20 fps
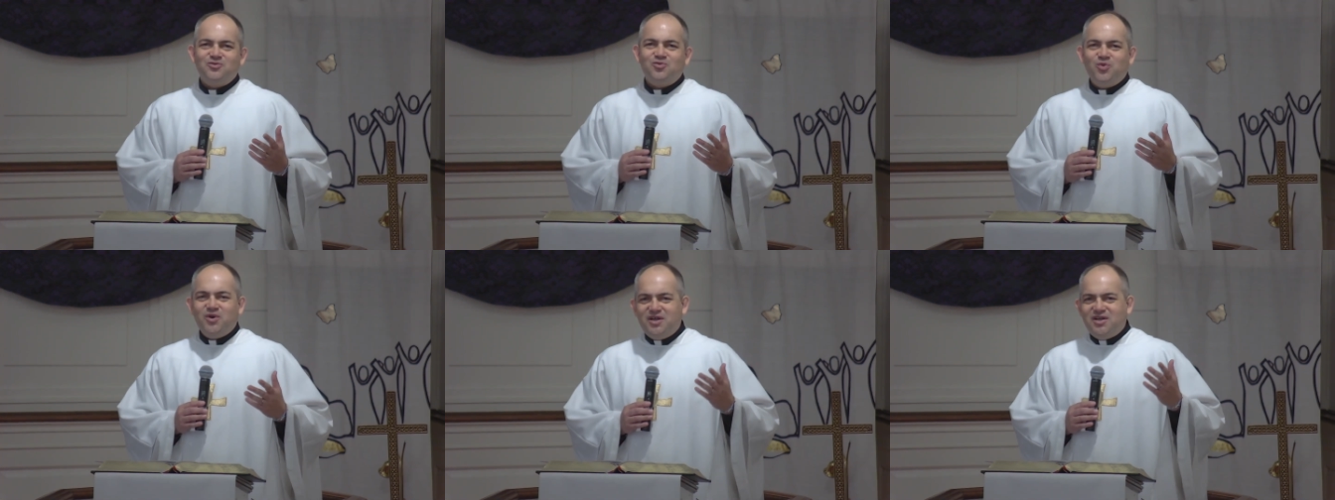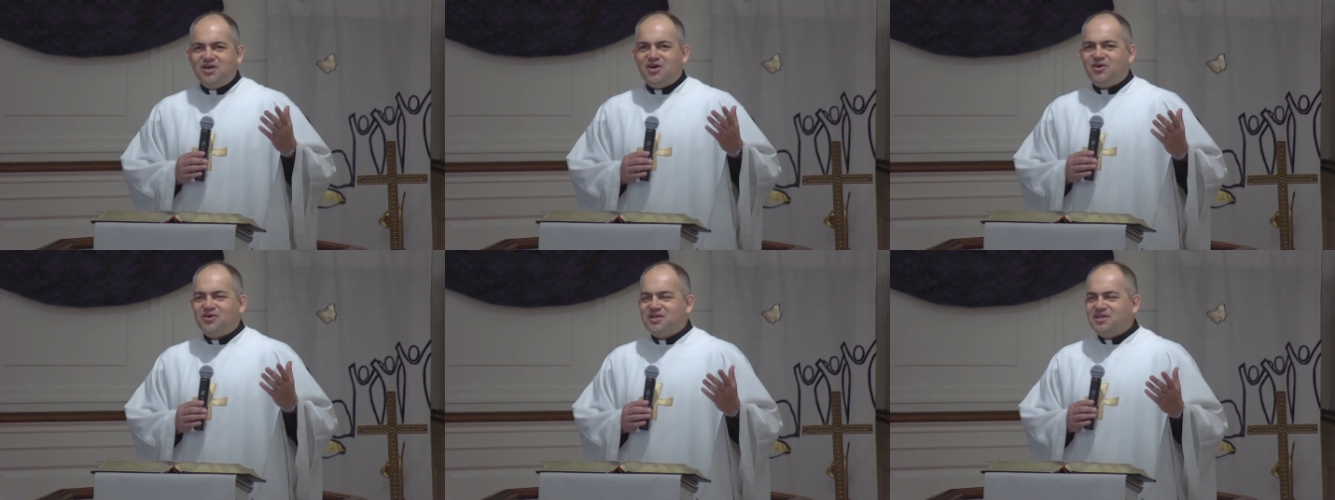
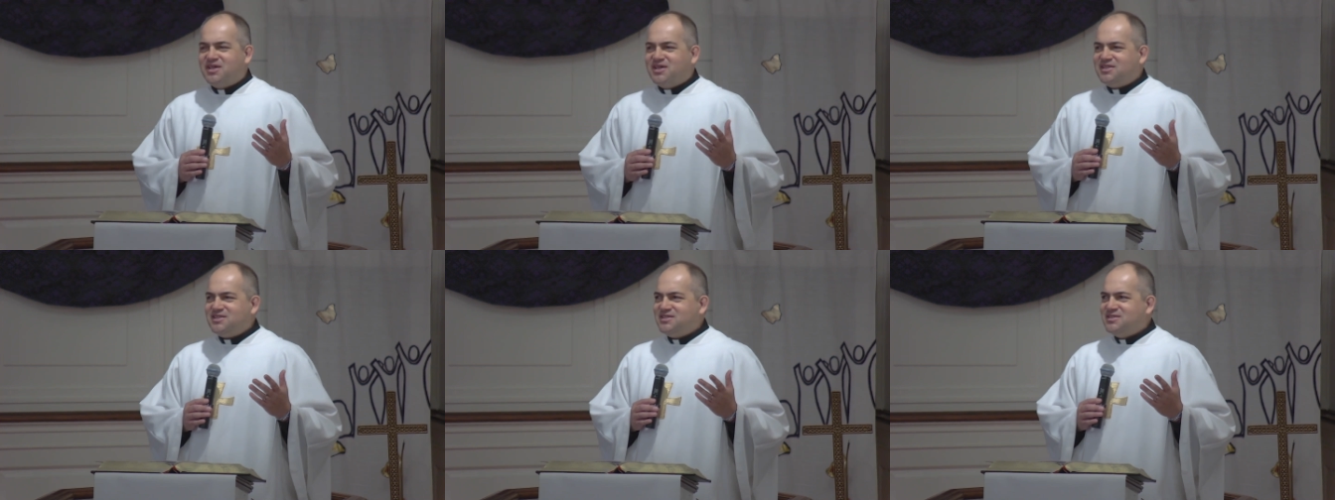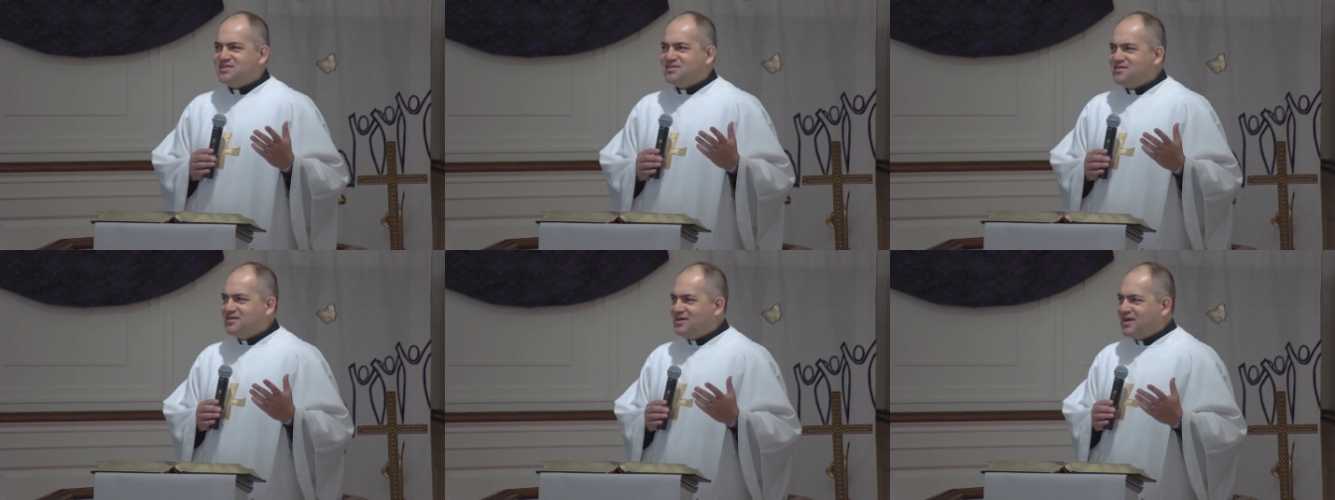We know
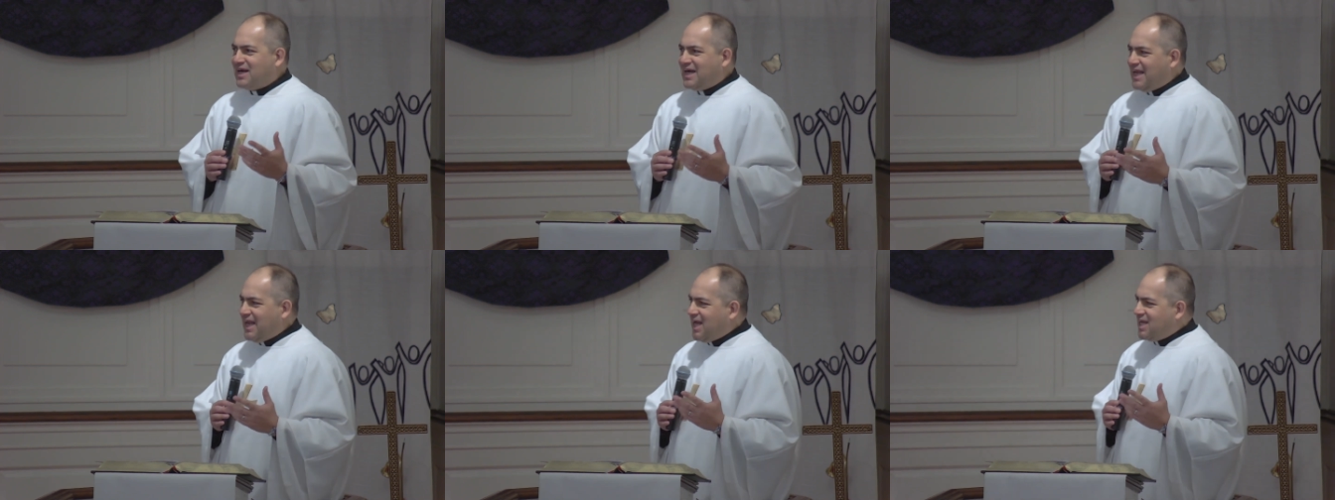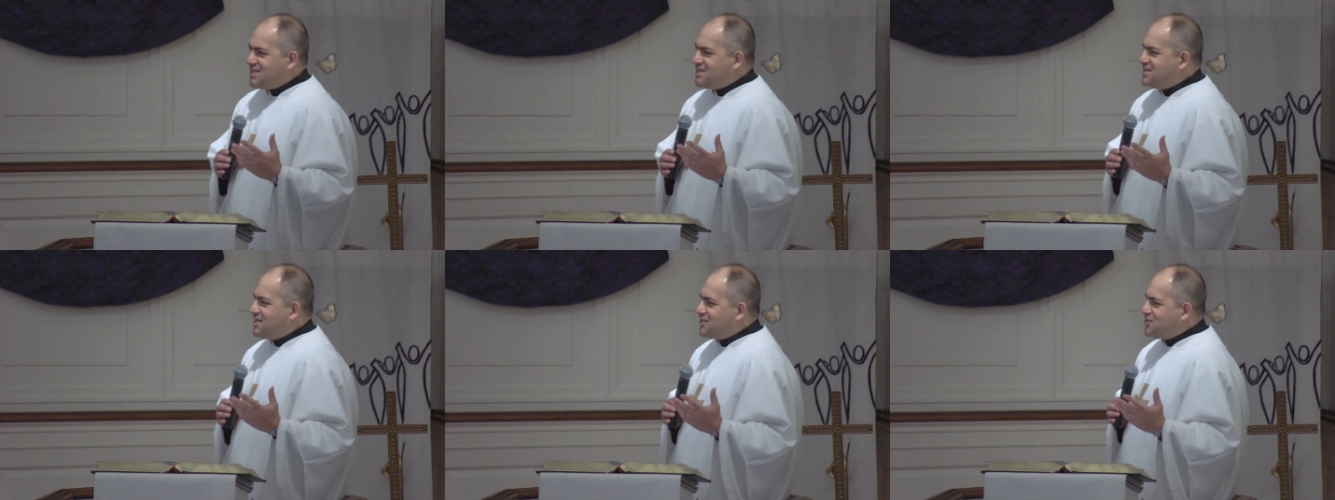this.
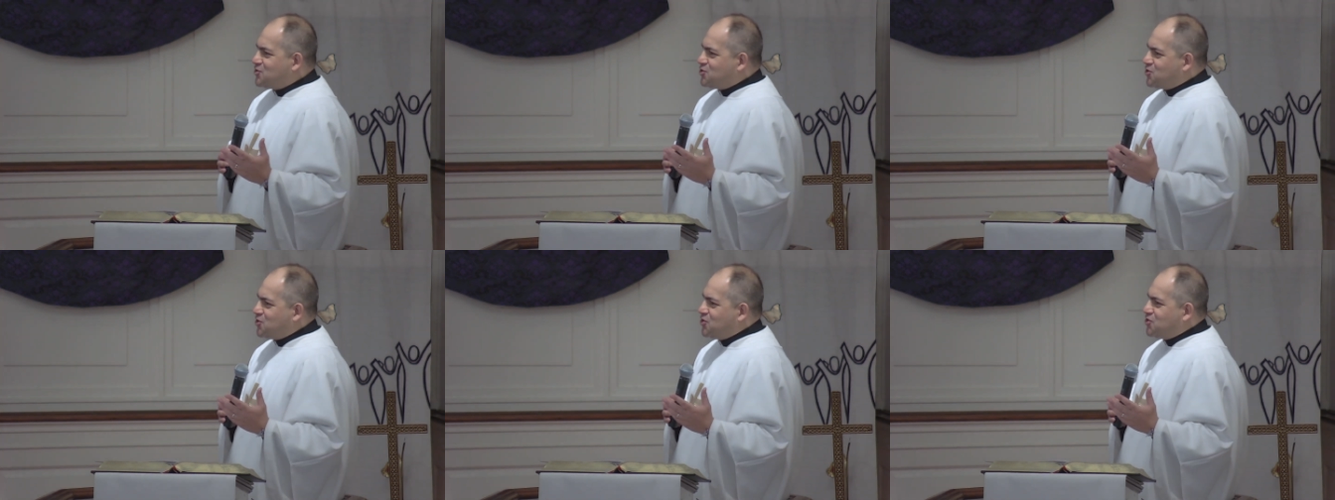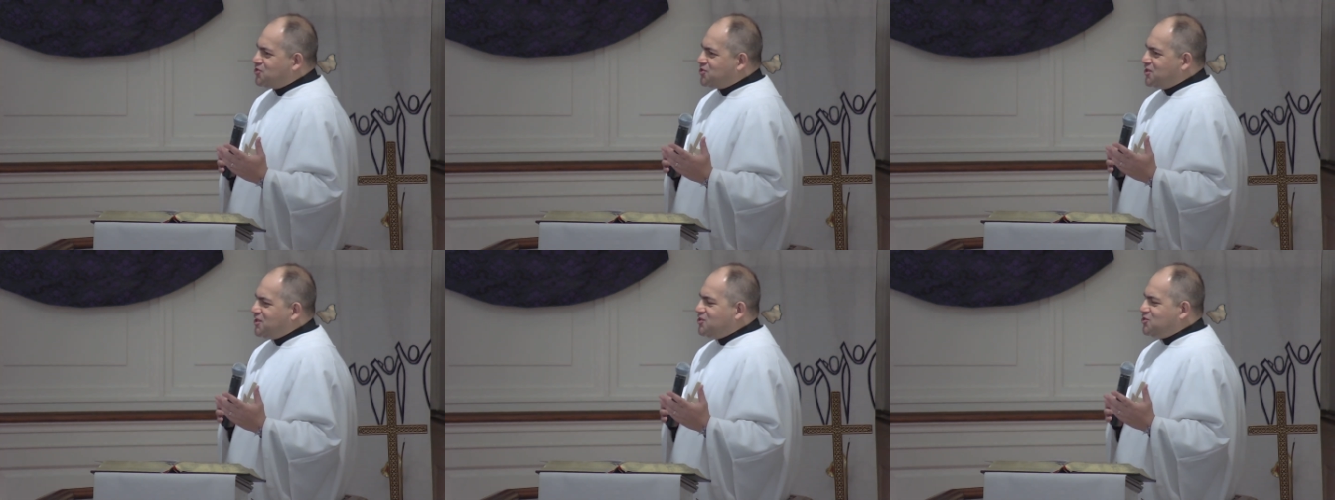Classic
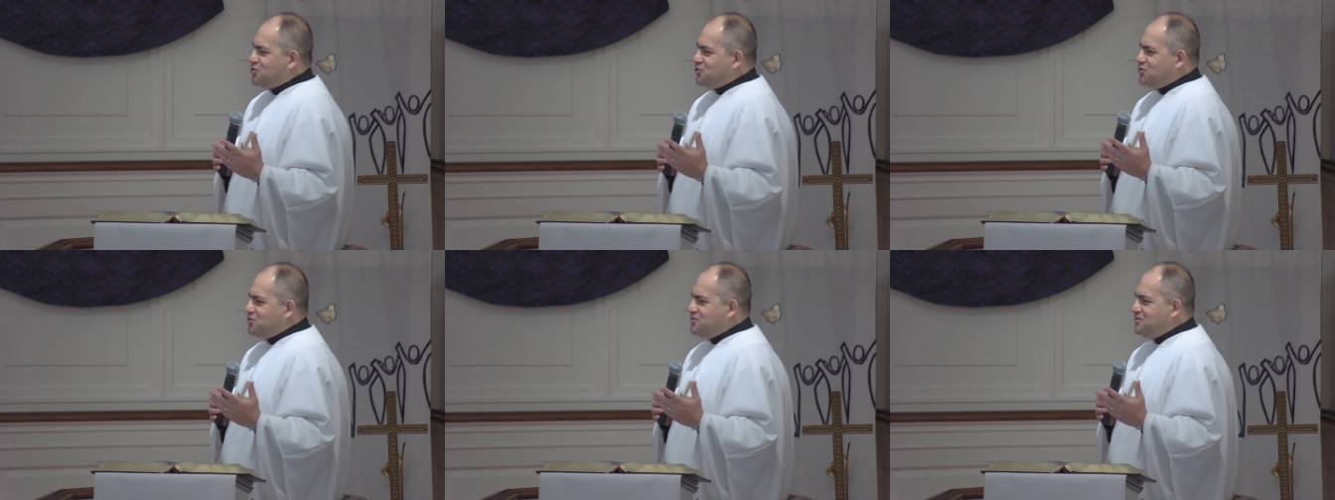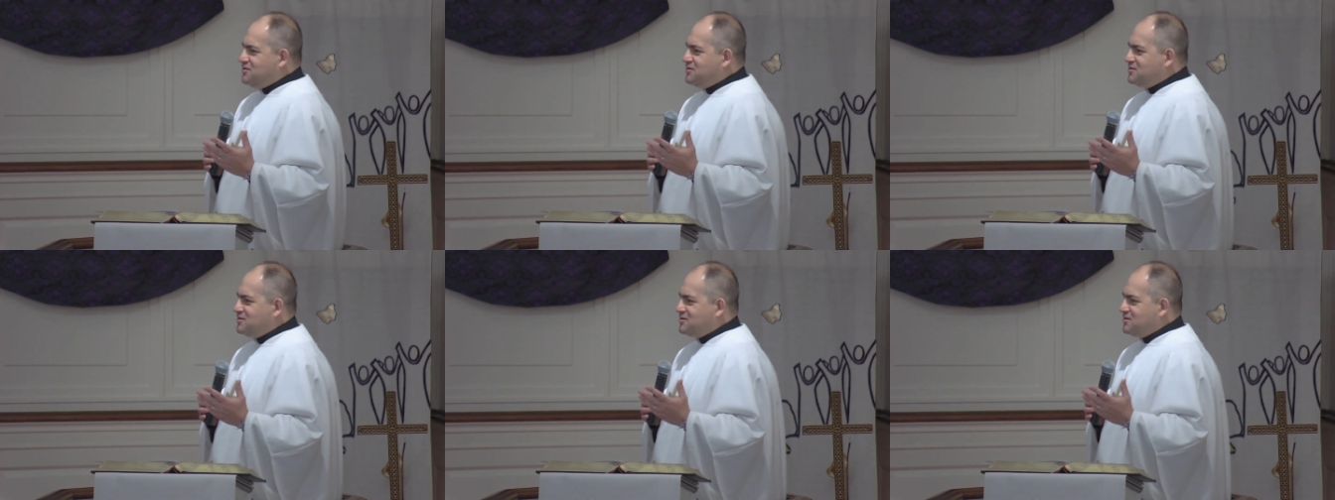church
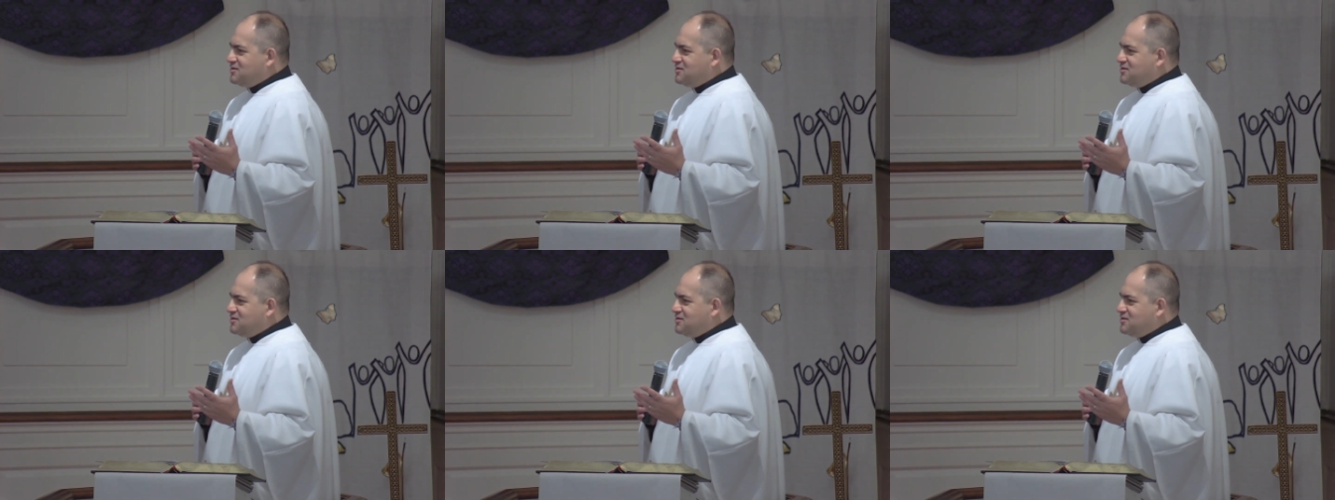issue.